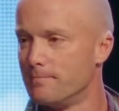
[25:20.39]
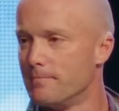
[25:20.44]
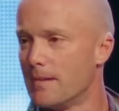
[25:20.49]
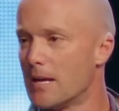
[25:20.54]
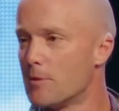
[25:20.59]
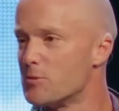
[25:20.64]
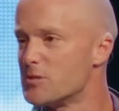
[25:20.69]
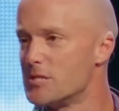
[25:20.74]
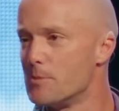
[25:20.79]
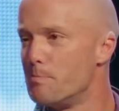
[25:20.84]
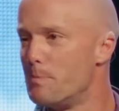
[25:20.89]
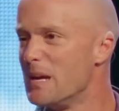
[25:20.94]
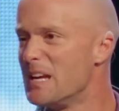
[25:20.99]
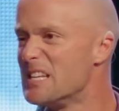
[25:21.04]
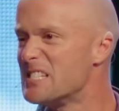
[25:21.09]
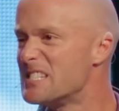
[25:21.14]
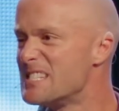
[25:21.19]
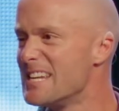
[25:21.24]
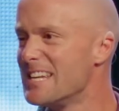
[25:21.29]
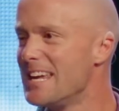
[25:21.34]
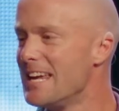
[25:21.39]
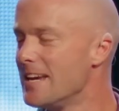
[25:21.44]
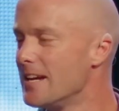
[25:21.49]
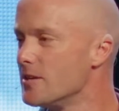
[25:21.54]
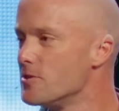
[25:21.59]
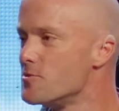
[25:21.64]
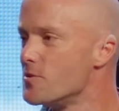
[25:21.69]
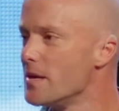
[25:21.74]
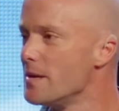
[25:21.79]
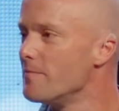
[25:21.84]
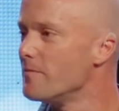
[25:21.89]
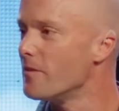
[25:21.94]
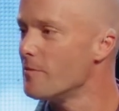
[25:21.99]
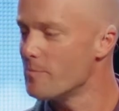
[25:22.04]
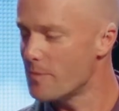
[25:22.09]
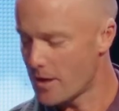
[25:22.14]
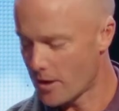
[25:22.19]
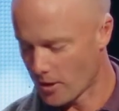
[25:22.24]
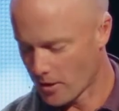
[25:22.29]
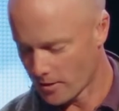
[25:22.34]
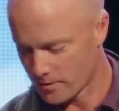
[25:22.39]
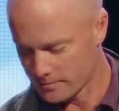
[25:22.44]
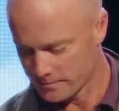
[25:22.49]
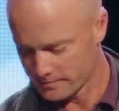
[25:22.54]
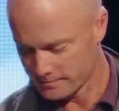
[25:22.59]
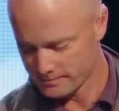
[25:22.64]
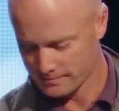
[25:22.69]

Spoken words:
And it was the biggest thing he could dream from there.